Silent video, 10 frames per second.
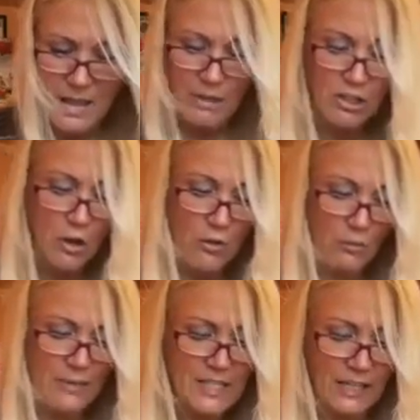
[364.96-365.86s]
know, they're
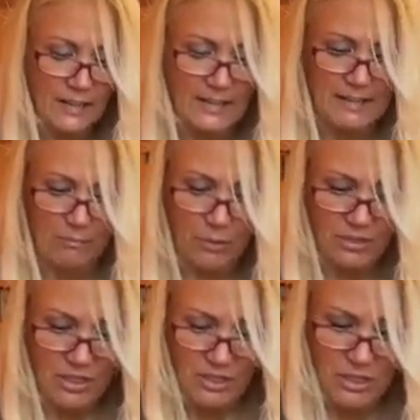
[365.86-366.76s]
ridiculous in person
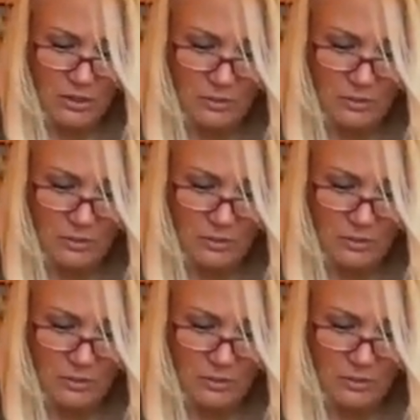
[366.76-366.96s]
too.